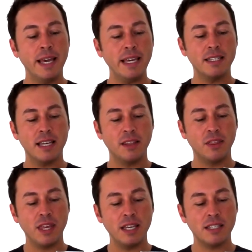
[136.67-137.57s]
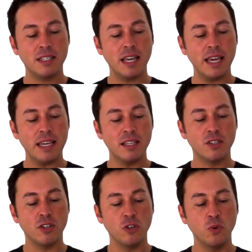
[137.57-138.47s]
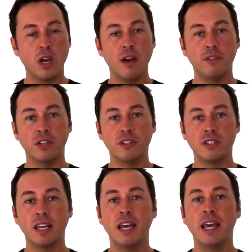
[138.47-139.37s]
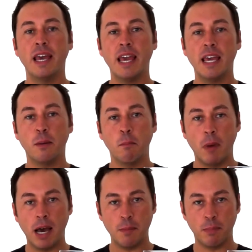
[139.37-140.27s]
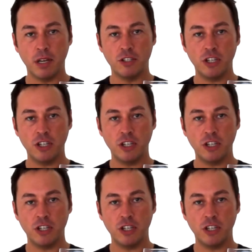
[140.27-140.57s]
he said, "This is the new covenant in my blood."